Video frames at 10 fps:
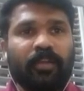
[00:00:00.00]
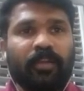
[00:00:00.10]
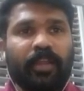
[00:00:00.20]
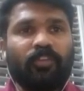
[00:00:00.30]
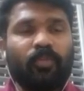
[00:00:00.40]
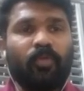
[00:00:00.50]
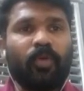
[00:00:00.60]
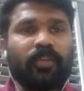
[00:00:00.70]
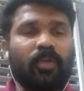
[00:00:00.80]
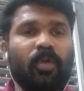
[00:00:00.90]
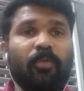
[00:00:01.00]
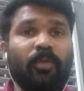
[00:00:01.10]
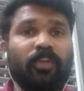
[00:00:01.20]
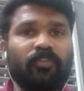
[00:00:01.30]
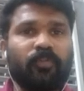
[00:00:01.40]
H2O, the compound
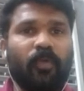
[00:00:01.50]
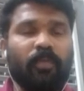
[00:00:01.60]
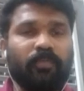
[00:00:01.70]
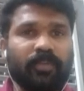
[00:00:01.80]
is formed.